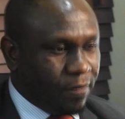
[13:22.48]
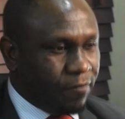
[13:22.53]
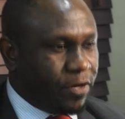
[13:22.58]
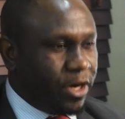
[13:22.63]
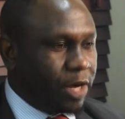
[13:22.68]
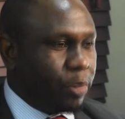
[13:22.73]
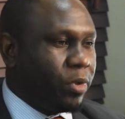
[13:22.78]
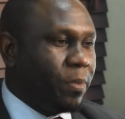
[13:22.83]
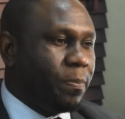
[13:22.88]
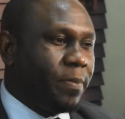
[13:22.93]
For
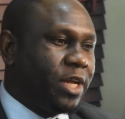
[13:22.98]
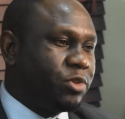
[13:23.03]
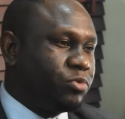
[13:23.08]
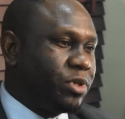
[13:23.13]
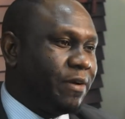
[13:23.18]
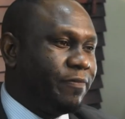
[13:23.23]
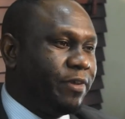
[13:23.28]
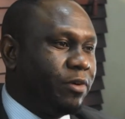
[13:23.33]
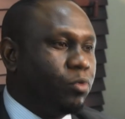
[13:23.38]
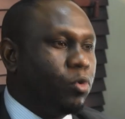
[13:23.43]
the equipment, we
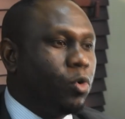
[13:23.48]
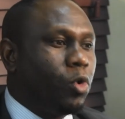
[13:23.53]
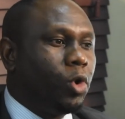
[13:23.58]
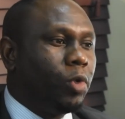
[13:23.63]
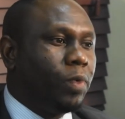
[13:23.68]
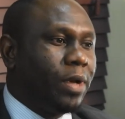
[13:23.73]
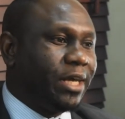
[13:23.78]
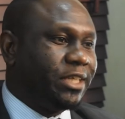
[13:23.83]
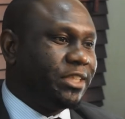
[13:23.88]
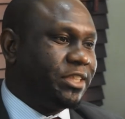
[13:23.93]
have a
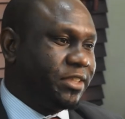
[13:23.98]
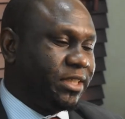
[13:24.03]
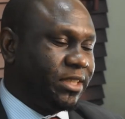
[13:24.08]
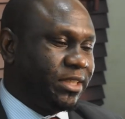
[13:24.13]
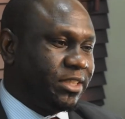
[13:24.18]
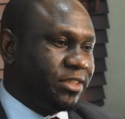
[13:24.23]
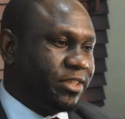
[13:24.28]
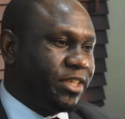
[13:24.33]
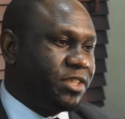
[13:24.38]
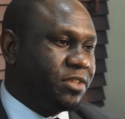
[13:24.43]
whole wide
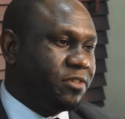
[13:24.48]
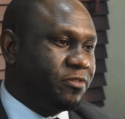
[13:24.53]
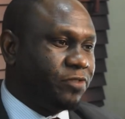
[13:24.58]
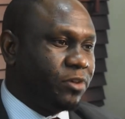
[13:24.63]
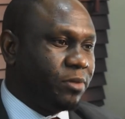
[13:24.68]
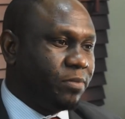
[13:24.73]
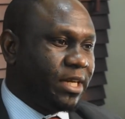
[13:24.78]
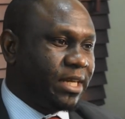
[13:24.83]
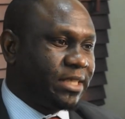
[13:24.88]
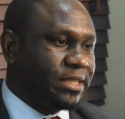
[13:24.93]
range, ranging
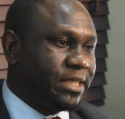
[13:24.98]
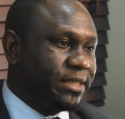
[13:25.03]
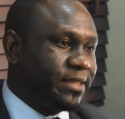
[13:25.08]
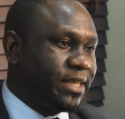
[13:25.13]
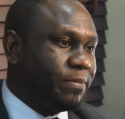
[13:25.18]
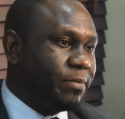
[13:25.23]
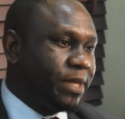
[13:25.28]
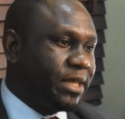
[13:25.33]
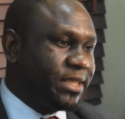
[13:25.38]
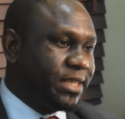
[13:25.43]
from the accident
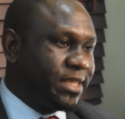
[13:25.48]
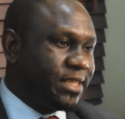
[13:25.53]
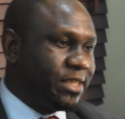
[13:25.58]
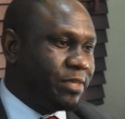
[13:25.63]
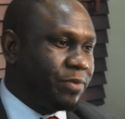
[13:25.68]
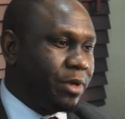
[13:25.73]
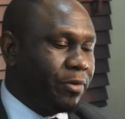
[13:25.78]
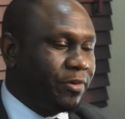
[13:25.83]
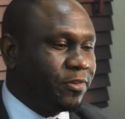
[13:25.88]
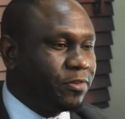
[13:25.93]
and emergency,
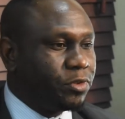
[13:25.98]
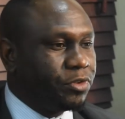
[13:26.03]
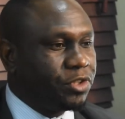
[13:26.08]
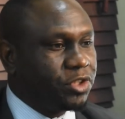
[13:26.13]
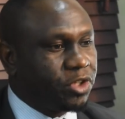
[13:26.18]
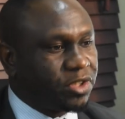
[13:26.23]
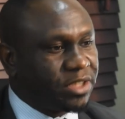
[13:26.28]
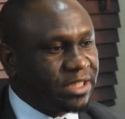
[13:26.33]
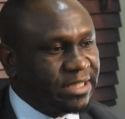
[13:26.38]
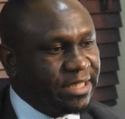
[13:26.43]
where we
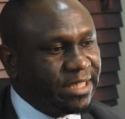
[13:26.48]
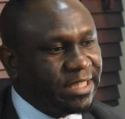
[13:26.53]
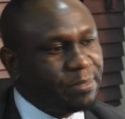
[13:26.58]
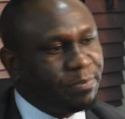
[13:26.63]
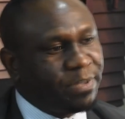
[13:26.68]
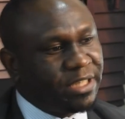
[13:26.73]
resuscitate